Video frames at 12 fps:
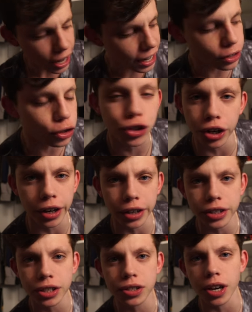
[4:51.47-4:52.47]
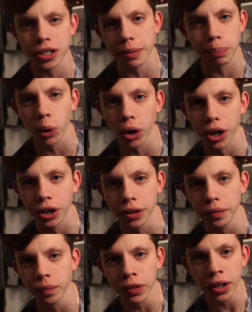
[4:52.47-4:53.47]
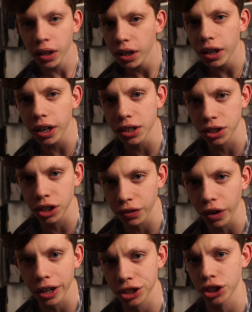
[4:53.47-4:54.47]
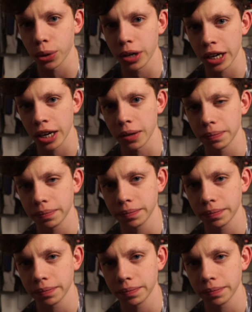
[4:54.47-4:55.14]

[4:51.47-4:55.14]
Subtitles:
is just as important as the device shooting it.